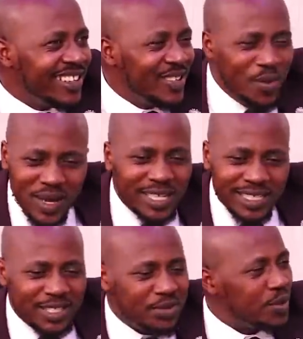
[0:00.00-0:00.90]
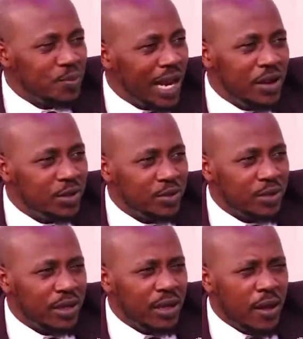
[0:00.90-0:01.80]
You made decisions and plowed
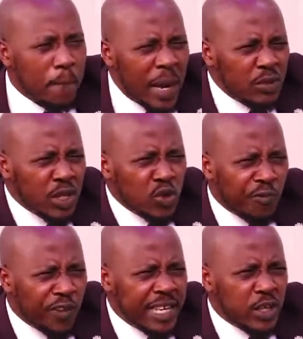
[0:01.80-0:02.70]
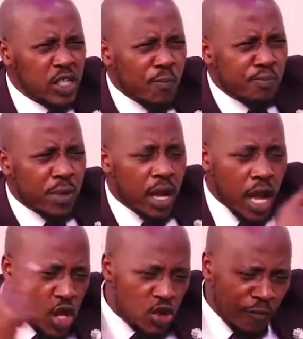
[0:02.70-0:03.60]
through. But when you find yourself,
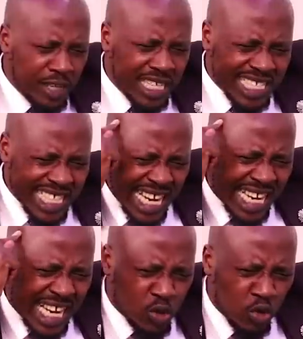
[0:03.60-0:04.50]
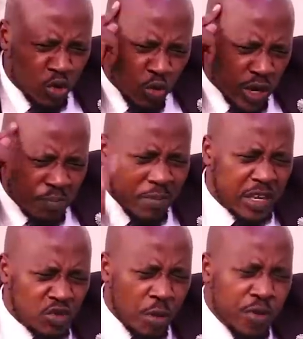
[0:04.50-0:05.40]
you have decided to do it,
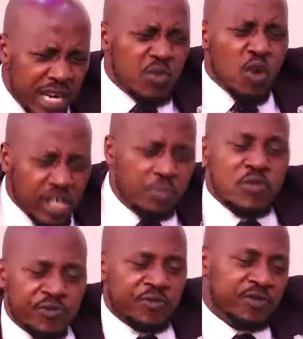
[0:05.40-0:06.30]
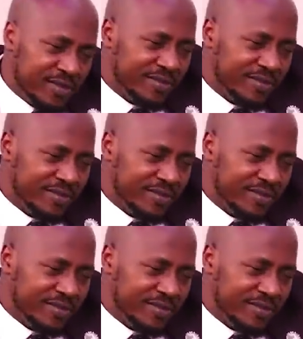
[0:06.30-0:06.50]
but your body won't move.